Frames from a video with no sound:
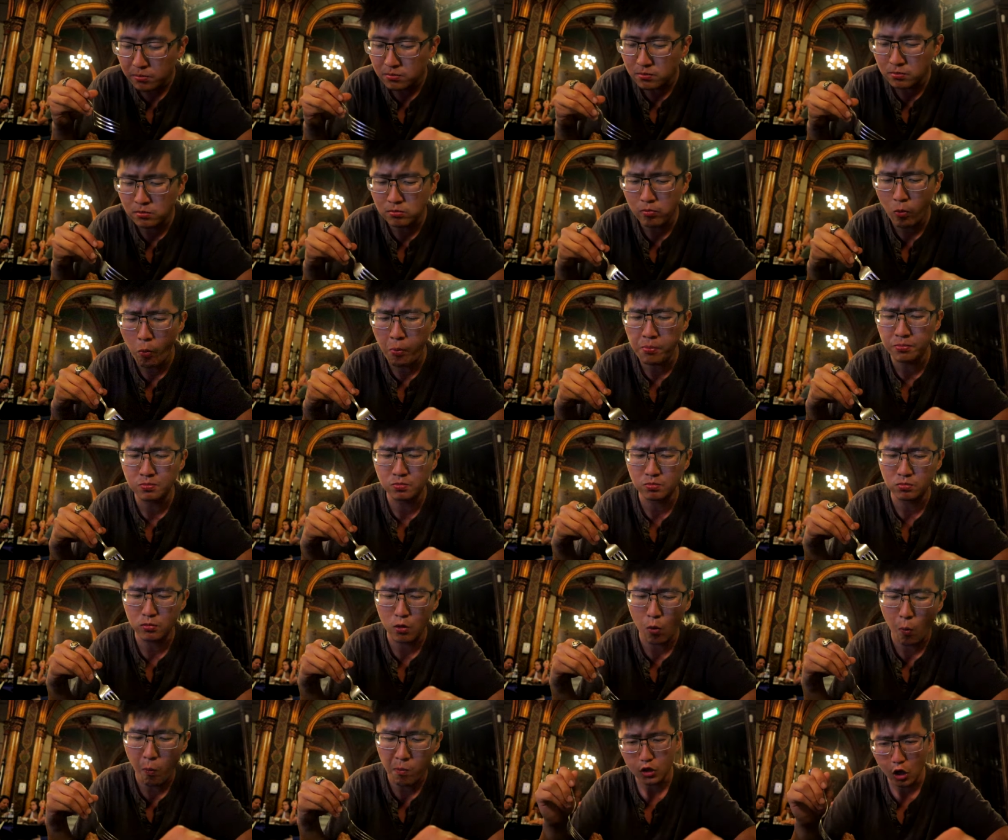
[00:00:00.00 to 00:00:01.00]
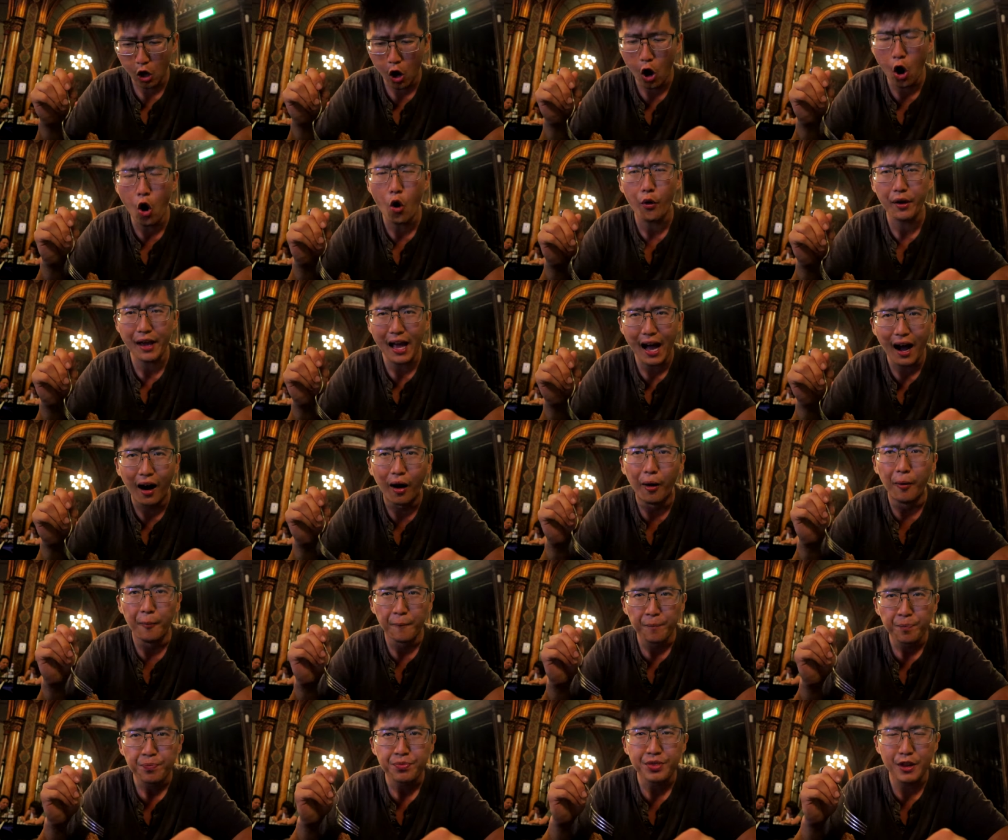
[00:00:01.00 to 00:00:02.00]
Mmm. Oh
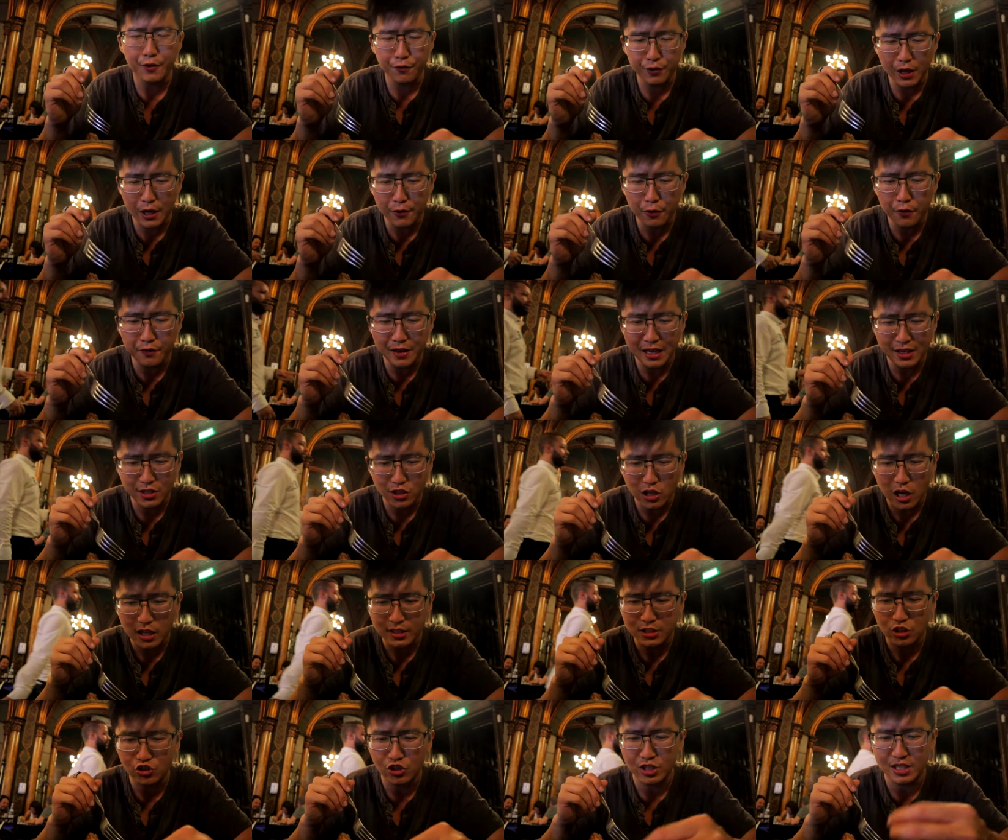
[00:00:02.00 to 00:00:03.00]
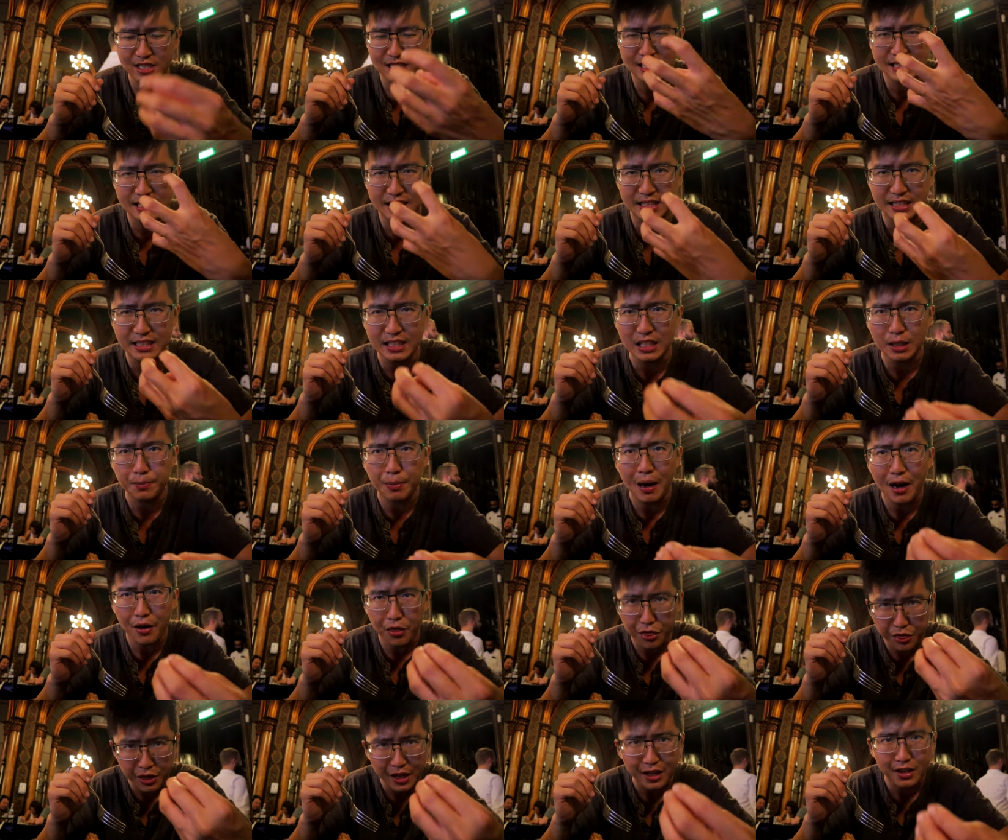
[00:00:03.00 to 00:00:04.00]
yeah, the flavor of that sausage is deep. I
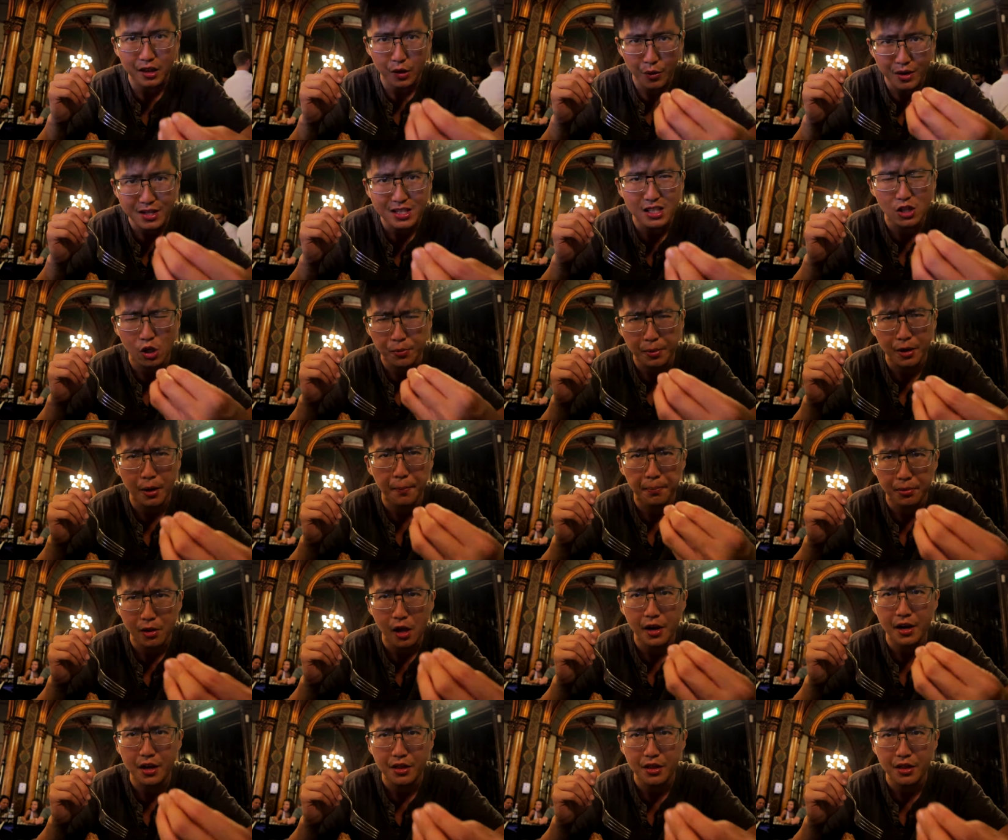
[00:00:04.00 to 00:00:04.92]
think there is a little bit of blood